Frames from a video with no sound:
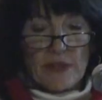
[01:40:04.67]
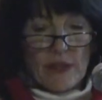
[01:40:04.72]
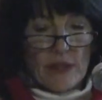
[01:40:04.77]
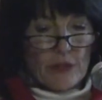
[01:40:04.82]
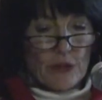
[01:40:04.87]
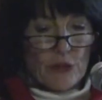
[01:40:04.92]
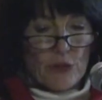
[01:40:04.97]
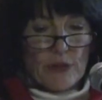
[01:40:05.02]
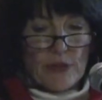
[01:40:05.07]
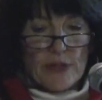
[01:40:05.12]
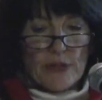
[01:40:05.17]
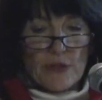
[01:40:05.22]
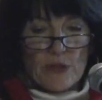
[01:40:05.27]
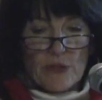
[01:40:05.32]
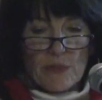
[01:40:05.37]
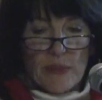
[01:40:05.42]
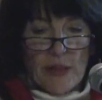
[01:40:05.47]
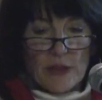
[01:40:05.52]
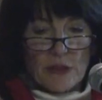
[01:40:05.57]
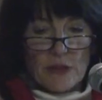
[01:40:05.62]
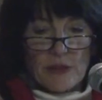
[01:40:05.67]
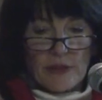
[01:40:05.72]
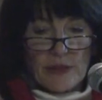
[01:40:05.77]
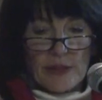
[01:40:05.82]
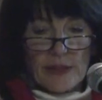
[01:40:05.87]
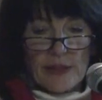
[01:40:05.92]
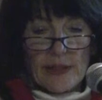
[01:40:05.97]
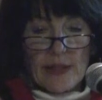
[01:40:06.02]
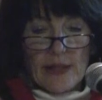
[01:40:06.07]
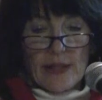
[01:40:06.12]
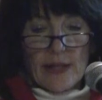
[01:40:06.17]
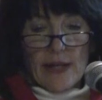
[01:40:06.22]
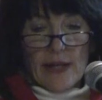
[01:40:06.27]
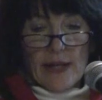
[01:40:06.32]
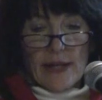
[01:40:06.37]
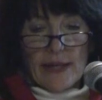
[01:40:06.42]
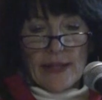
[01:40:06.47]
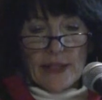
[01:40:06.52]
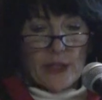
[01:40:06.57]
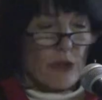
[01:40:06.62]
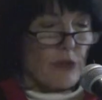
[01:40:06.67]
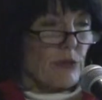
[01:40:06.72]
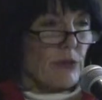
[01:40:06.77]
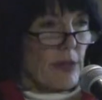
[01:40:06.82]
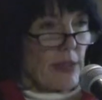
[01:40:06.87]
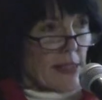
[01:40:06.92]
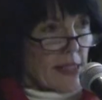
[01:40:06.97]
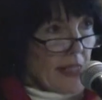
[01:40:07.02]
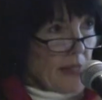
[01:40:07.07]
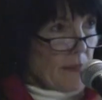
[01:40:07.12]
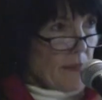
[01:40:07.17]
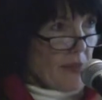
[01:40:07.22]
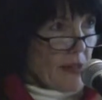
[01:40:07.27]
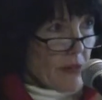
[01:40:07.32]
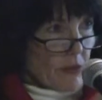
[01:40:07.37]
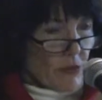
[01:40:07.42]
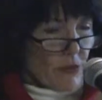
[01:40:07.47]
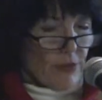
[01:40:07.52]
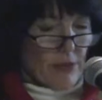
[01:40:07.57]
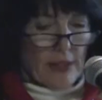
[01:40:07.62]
young trees especially, and I just try to keep the other